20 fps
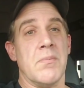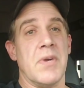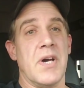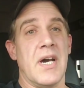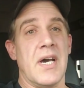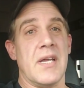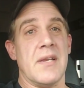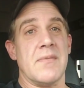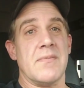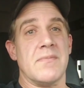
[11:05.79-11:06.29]

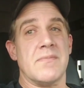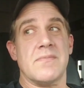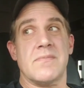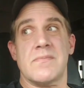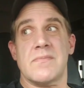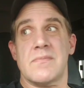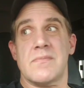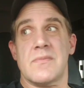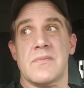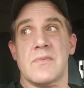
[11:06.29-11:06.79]
But
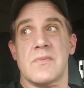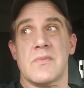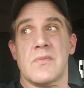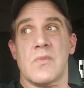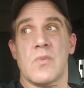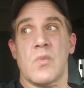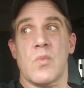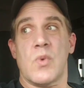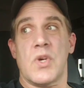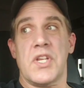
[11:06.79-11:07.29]

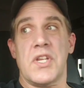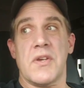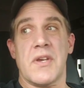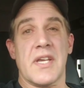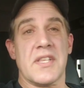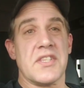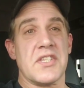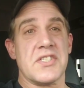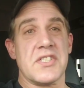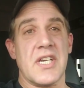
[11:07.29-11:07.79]
when you
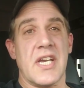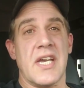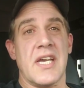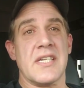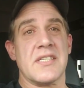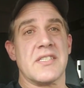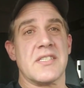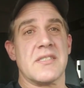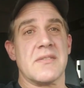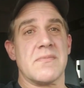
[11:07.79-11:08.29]
get the
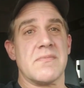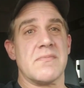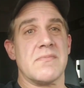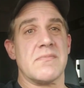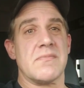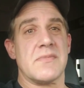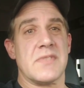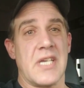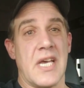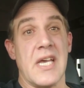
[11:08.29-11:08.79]
chance,
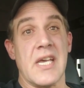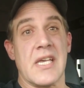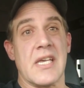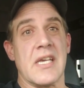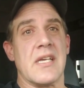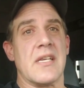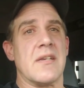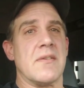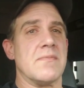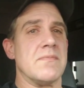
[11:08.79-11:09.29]

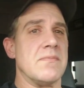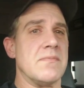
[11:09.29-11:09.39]
take it.